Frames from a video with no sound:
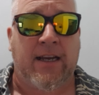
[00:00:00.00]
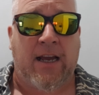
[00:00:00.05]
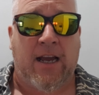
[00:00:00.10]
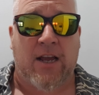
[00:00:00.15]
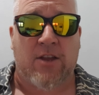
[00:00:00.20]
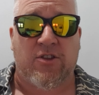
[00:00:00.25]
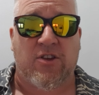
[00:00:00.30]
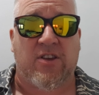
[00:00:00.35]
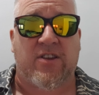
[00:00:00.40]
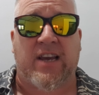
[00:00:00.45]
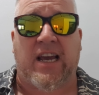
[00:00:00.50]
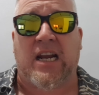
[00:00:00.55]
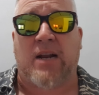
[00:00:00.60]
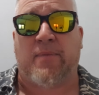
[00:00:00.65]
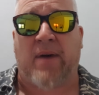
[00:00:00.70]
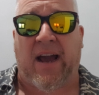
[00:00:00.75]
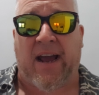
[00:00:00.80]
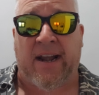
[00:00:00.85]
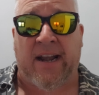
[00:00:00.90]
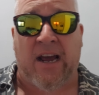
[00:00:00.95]
And she's saying
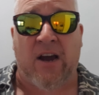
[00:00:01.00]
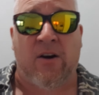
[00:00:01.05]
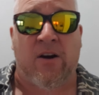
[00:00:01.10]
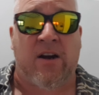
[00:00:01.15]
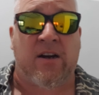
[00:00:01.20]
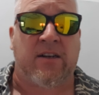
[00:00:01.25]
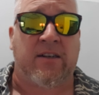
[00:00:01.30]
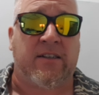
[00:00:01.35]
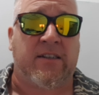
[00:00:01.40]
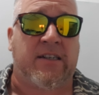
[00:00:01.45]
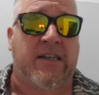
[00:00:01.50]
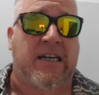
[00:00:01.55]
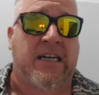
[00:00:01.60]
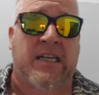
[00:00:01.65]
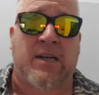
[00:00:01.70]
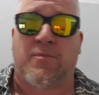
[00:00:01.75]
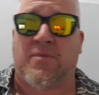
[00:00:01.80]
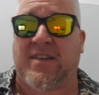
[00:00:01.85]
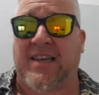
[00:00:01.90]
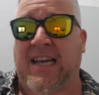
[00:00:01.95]
about an hour. And
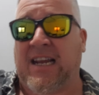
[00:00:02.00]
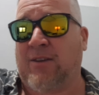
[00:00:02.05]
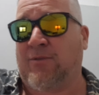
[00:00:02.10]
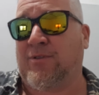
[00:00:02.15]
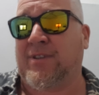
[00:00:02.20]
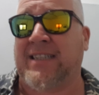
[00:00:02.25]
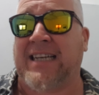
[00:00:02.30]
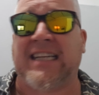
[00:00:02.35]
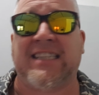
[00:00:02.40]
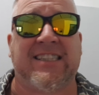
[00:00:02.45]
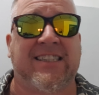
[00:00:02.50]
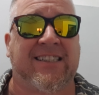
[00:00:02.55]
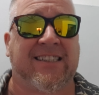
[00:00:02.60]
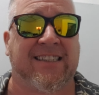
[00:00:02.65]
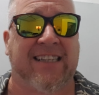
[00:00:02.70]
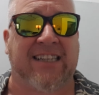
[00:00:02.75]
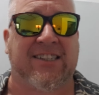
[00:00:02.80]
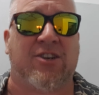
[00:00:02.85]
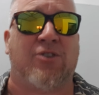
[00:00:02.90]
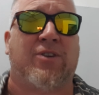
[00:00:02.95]
I'm saying, well, that's
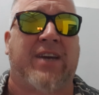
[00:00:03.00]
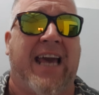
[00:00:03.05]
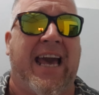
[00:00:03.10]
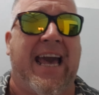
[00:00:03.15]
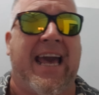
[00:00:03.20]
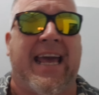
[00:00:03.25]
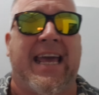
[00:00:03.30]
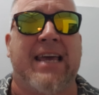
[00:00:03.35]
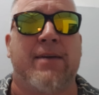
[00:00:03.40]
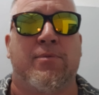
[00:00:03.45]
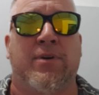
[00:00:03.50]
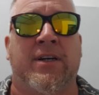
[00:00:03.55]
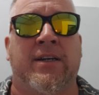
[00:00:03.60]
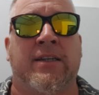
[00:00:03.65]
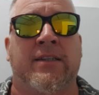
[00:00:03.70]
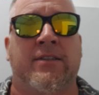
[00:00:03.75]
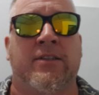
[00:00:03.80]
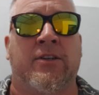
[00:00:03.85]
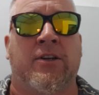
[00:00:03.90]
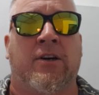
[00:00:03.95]
that's okay,
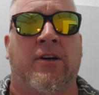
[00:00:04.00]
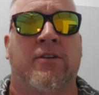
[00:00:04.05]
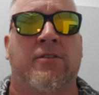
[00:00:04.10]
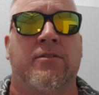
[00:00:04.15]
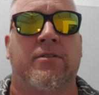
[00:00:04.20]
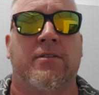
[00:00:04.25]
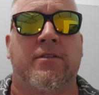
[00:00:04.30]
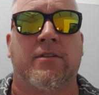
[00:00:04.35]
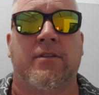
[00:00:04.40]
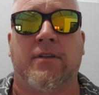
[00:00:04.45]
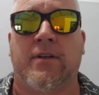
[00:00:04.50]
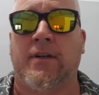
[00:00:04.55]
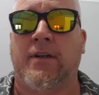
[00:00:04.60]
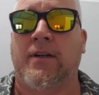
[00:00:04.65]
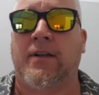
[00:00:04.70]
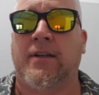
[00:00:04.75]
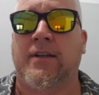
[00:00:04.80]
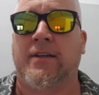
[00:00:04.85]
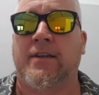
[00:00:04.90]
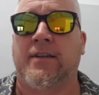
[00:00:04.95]
but you know,
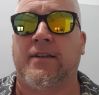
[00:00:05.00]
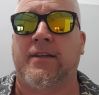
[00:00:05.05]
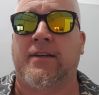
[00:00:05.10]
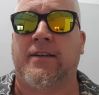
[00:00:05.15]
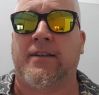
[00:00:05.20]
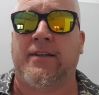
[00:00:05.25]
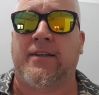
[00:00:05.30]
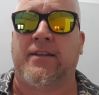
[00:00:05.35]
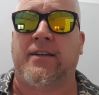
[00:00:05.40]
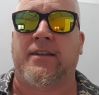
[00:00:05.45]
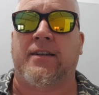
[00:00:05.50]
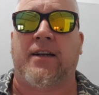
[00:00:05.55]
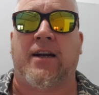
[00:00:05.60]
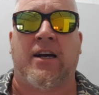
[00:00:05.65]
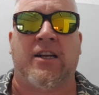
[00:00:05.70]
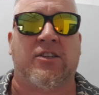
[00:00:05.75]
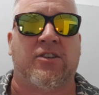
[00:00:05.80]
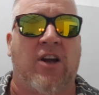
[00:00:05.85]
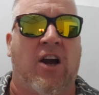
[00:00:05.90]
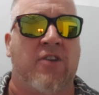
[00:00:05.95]

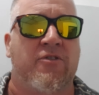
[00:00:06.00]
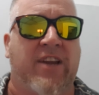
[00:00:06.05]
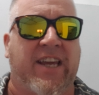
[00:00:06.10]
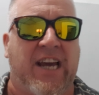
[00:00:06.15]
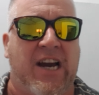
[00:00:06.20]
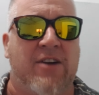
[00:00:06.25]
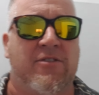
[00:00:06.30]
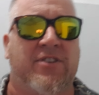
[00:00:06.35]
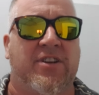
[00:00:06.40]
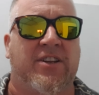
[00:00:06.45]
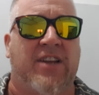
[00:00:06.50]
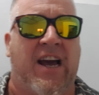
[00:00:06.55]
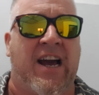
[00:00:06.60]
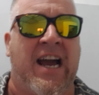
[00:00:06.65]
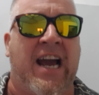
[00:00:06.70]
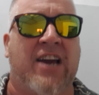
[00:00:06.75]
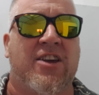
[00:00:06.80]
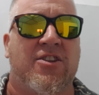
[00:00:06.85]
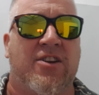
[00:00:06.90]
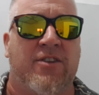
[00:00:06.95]
I, I recounted, I
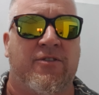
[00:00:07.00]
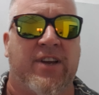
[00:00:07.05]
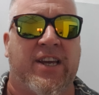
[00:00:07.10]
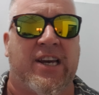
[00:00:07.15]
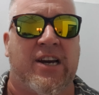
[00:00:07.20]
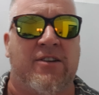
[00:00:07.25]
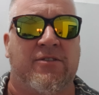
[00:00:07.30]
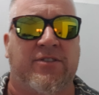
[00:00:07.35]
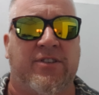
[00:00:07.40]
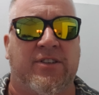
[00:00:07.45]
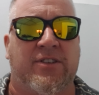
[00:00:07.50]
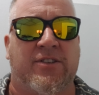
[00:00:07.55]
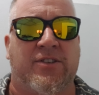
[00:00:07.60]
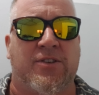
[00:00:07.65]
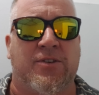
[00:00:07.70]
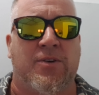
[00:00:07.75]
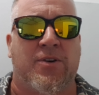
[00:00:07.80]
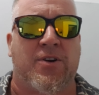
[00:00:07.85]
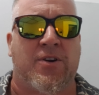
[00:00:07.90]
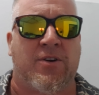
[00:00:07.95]
actually recounted
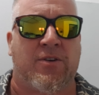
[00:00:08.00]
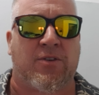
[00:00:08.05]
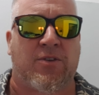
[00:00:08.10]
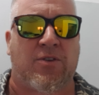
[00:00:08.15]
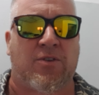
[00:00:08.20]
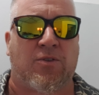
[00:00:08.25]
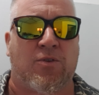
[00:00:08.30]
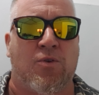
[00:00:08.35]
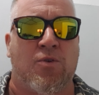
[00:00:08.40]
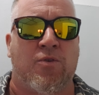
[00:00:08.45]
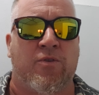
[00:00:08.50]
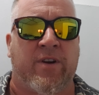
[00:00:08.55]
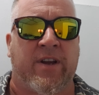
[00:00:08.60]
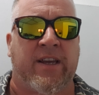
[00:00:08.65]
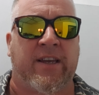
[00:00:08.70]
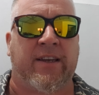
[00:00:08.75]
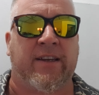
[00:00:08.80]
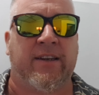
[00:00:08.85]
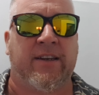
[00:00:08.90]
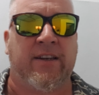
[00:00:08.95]
to her a
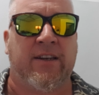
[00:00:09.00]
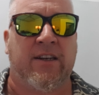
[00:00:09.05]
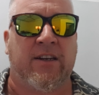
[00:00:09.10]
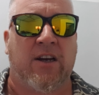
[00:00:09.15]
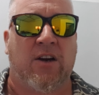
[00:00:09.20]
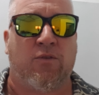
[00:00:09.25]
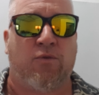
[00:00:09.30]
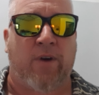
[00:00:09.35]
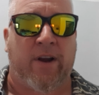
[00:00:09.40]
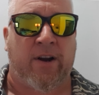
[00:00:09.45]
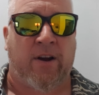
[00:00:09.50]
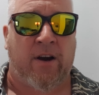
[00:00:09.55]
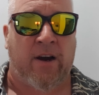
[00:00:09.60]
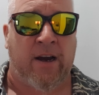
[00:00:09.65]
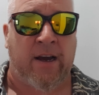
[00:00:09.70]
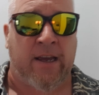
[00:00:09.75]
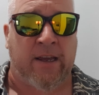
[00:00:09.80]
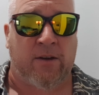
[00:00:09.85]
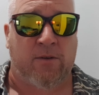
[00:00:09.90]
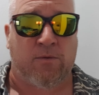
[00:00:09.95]
story of when
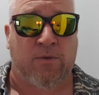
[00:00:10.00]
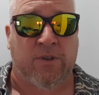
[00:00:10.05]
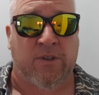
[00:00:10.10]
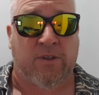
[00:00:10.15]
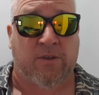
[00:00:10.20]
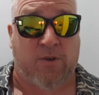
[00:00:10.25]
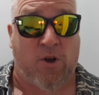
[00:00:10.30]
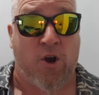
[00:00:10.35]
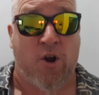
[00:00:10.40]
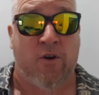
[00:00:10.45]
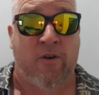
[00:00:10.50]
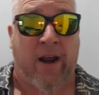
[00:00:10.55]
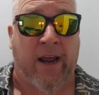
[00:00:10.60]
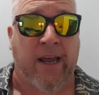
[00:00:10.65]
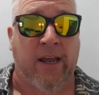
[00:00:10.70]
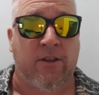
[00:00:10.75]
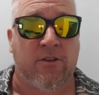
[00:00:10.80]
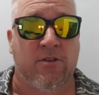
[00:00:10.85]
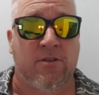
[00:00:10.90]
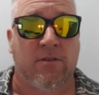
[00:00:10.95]
I was her
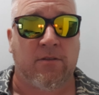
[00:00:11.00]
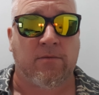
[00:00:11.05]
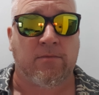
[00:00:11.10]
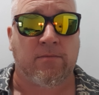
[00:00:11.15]
age,